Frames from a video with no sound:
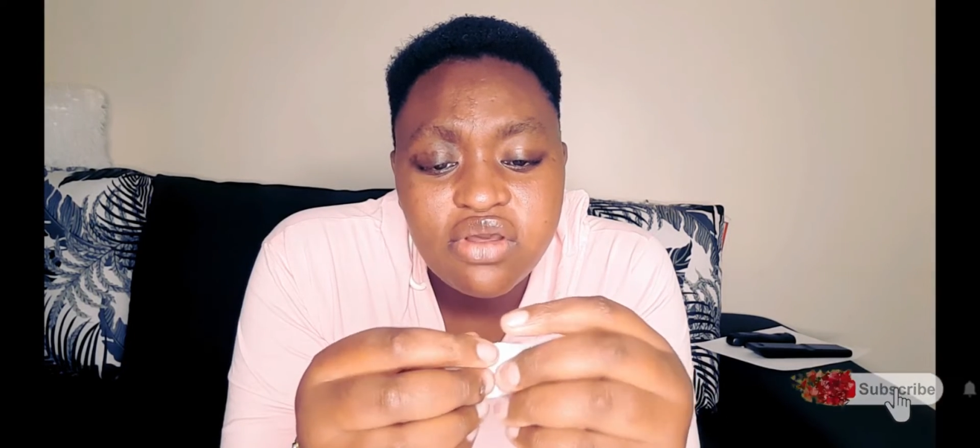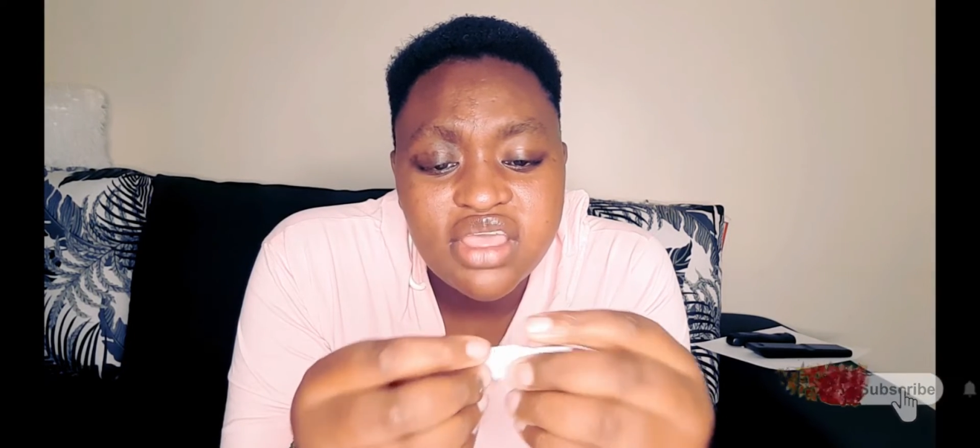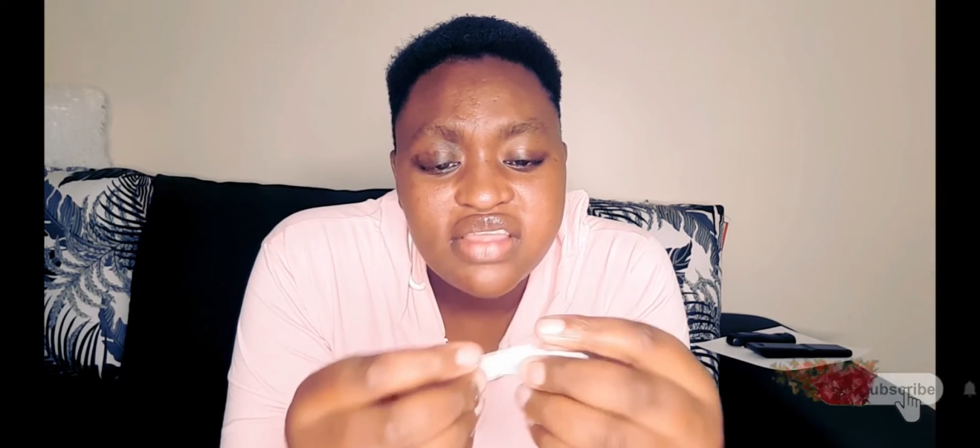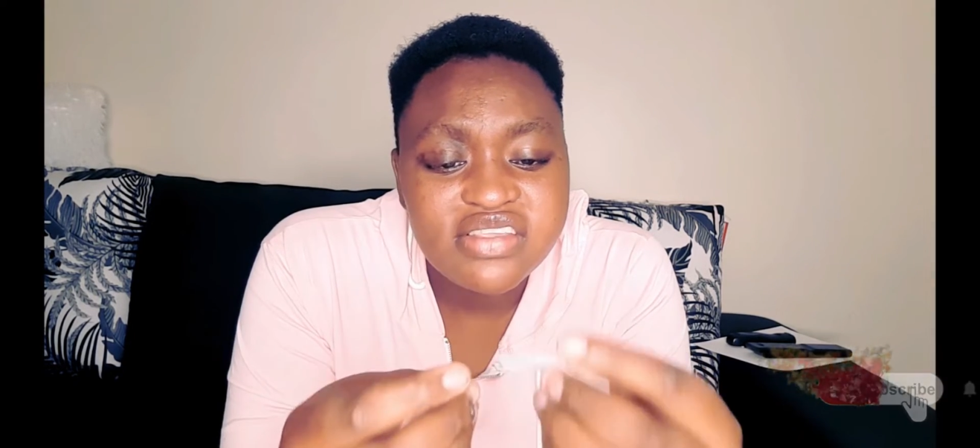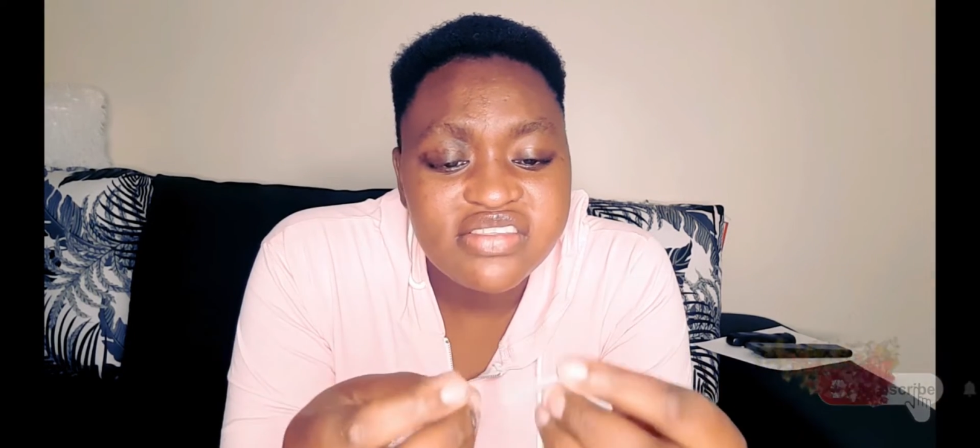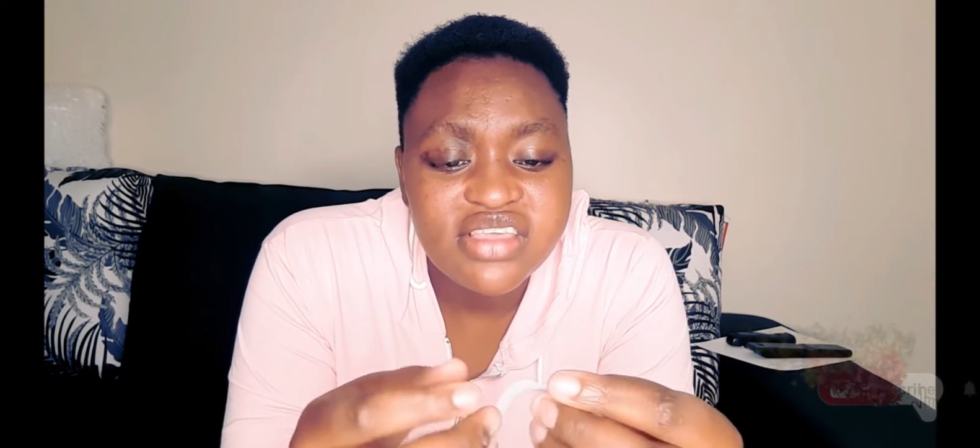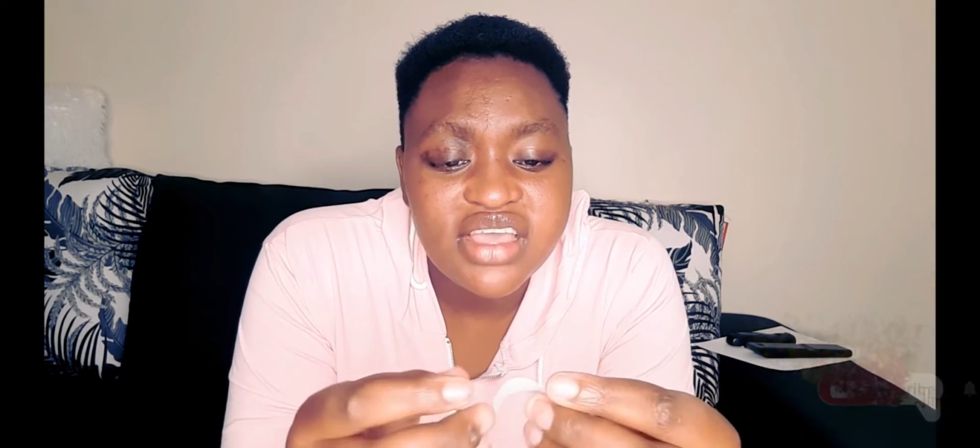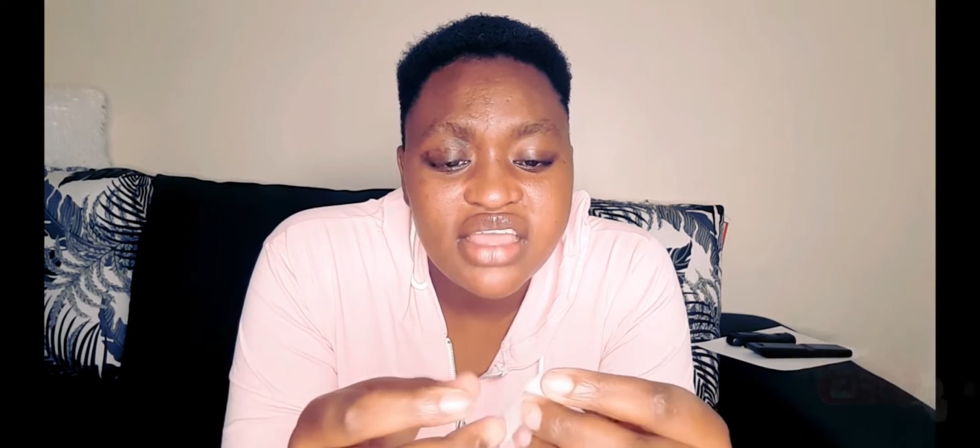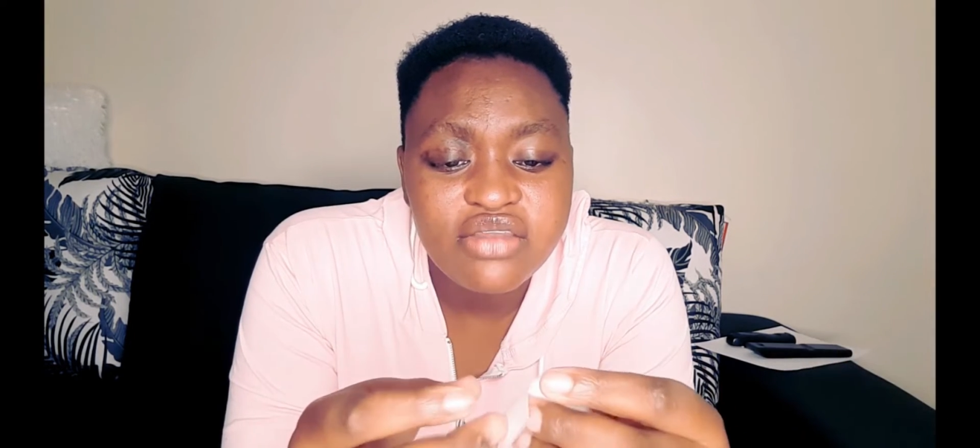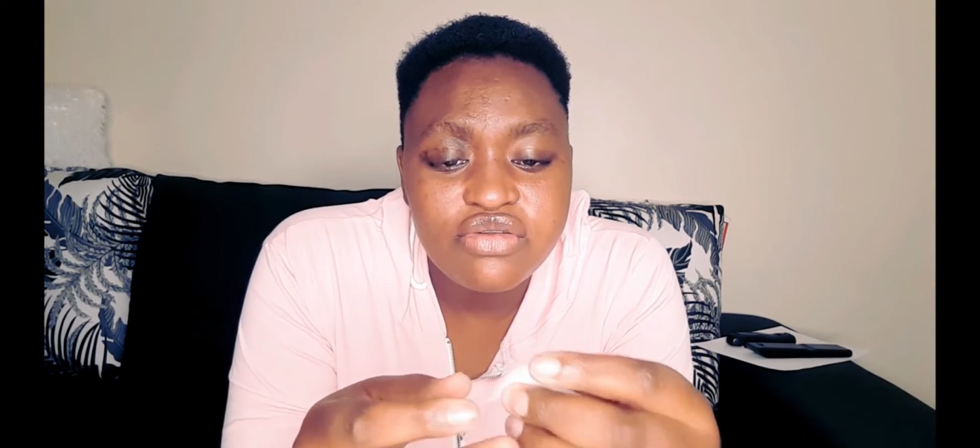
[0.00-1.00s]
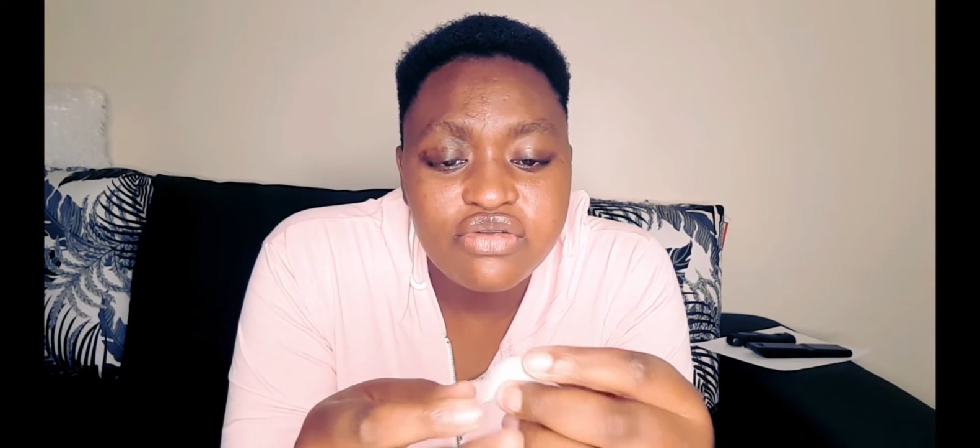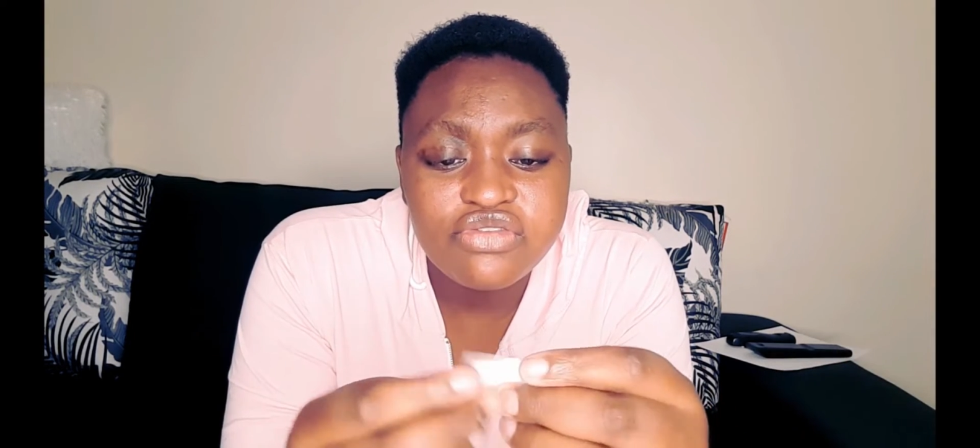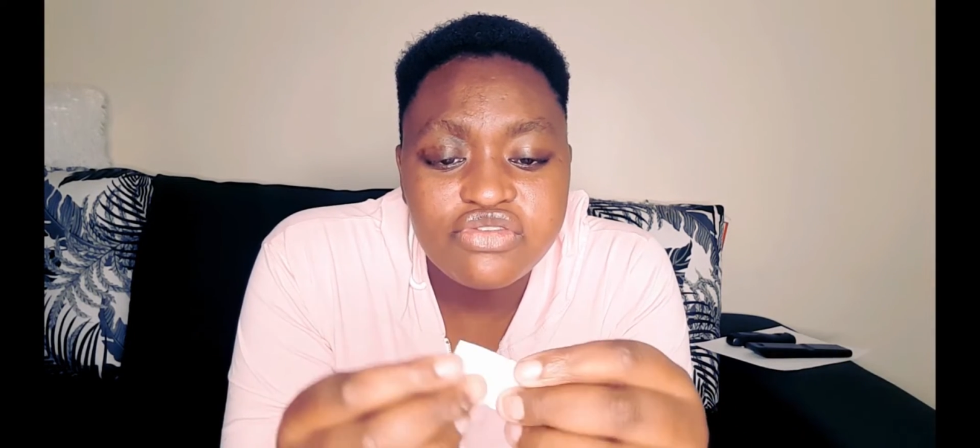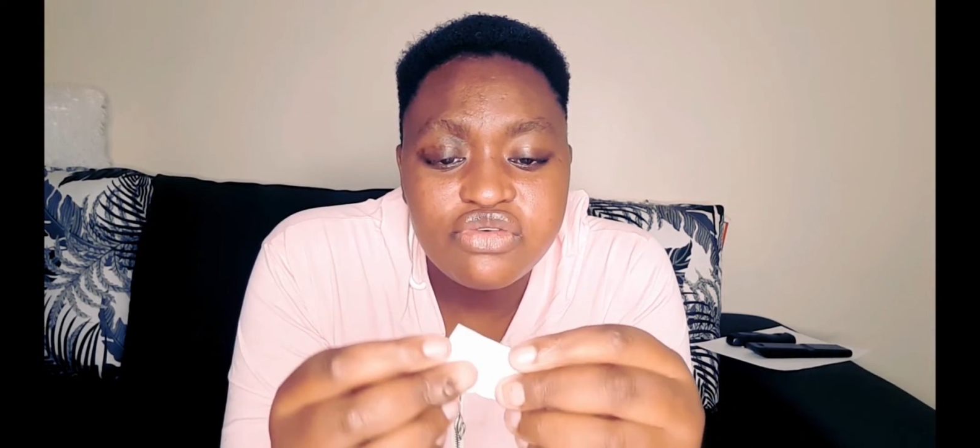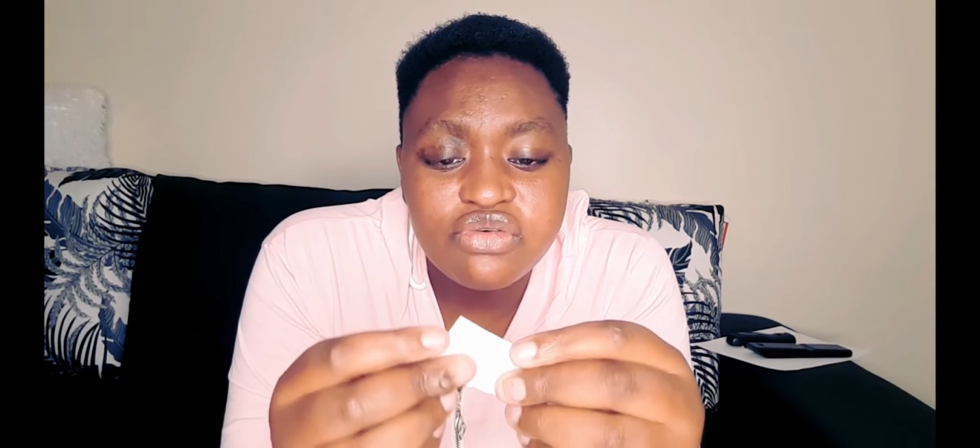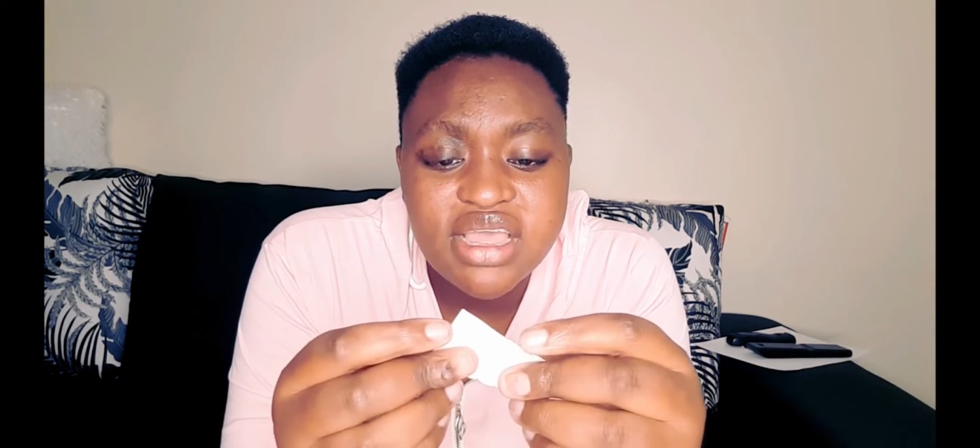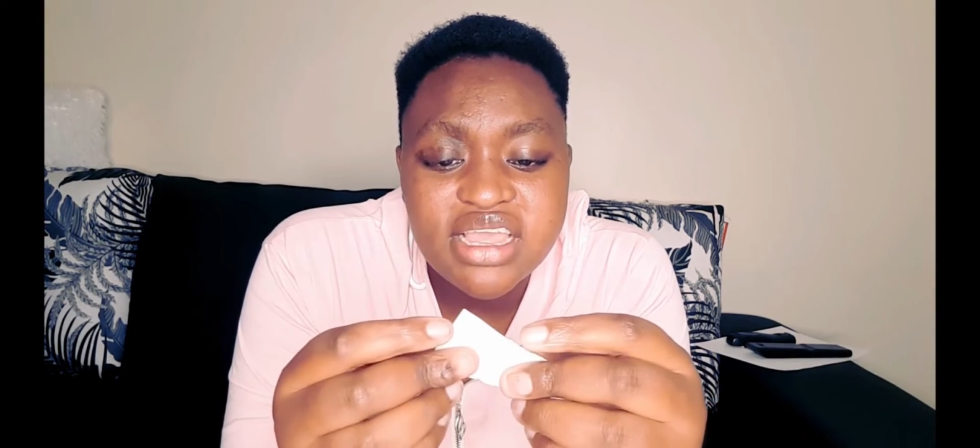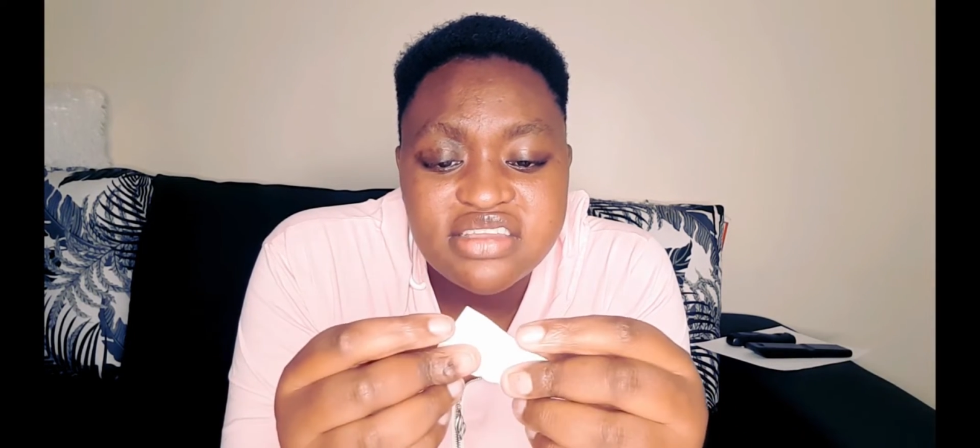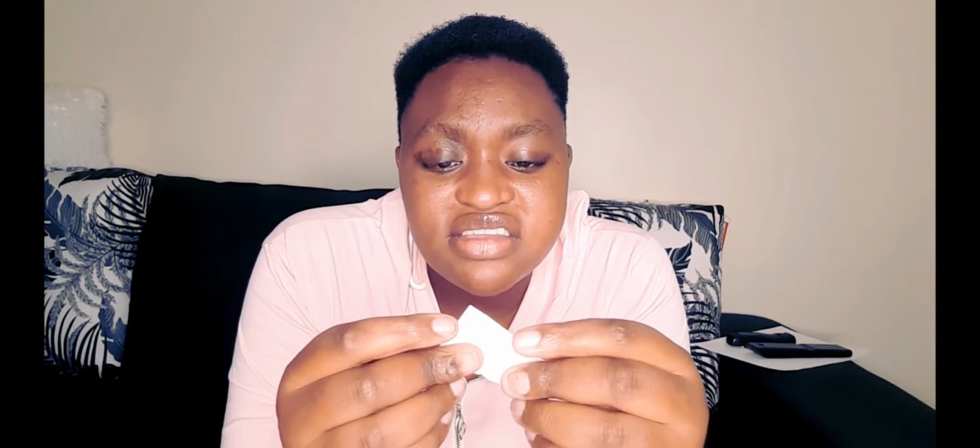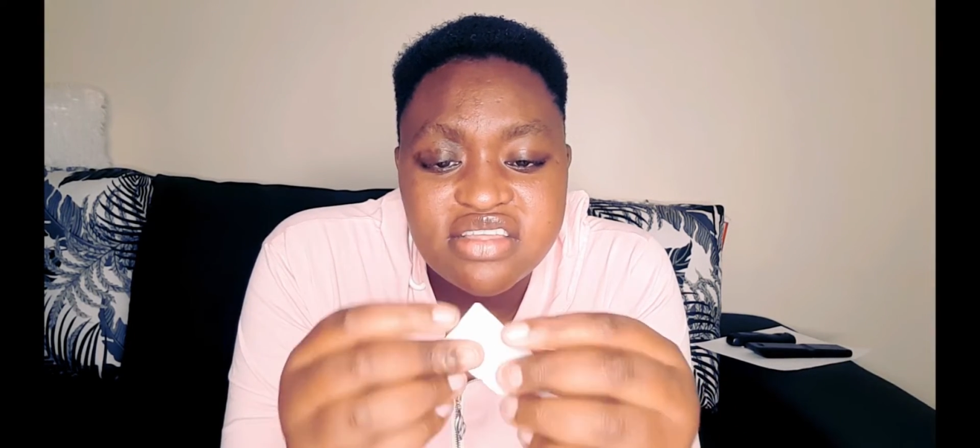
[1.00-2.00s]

Okay, this thing I do not know why it